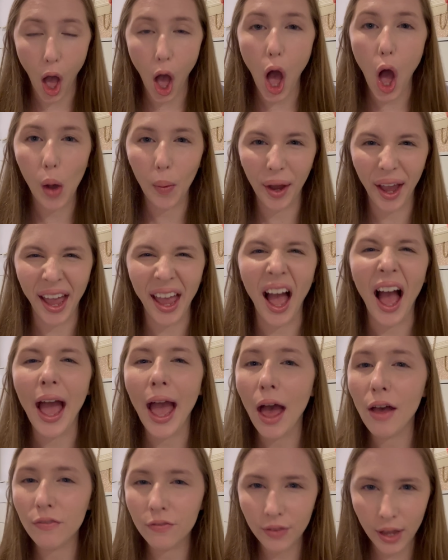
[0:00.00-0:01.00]
Okay, I
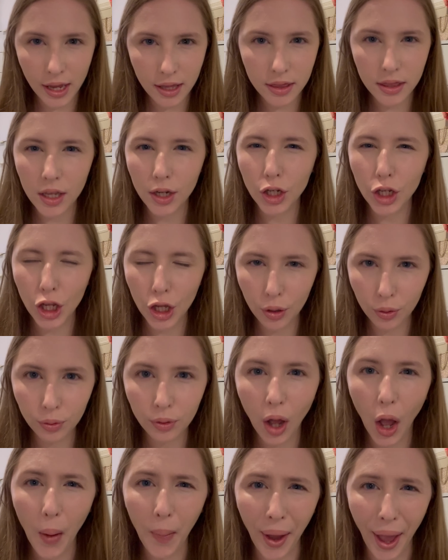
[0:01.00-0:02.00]
have faith in you,
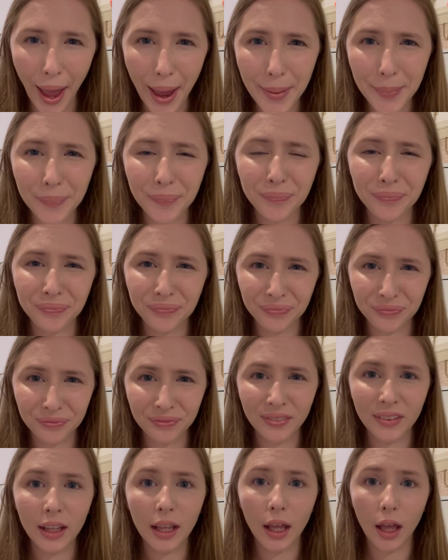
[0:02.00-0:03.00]
okay?
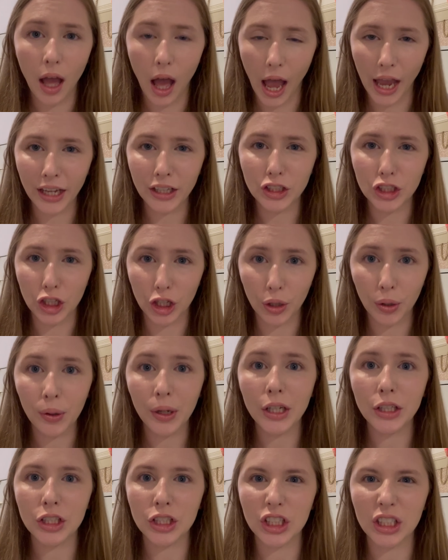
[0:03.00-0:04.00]
I do.
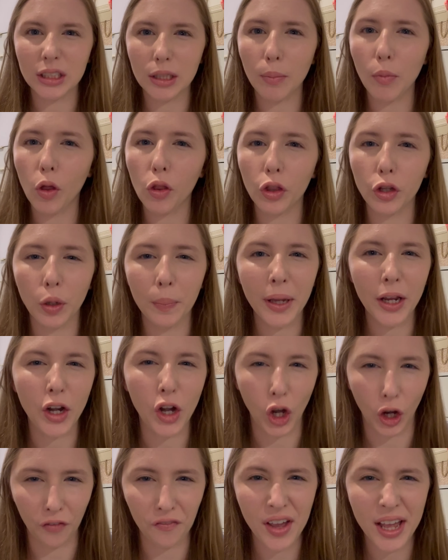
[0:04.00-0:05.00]
It's just I'm a little bit
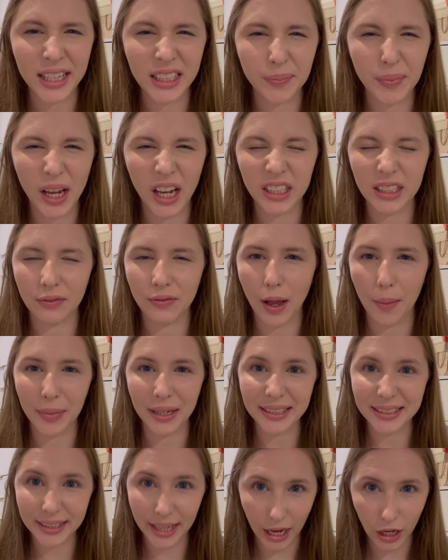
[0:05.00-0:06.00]
nervous because of how many
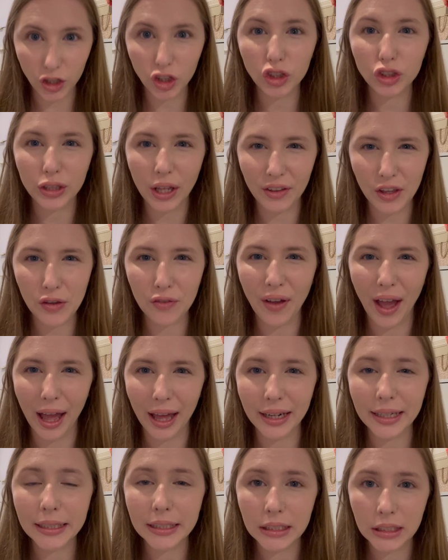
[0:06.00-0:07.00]
scandals that you've
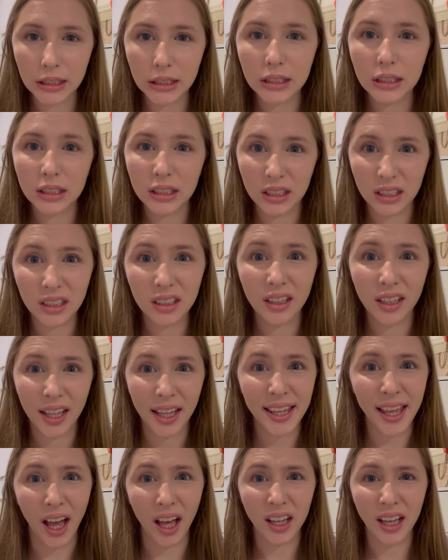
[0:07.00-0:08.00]
had.
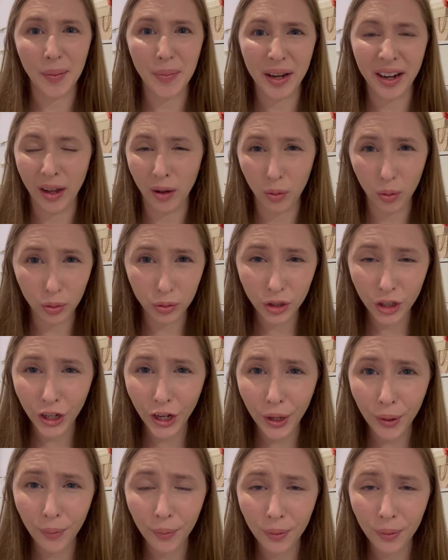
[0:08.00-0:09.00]
Yeah, how old are you?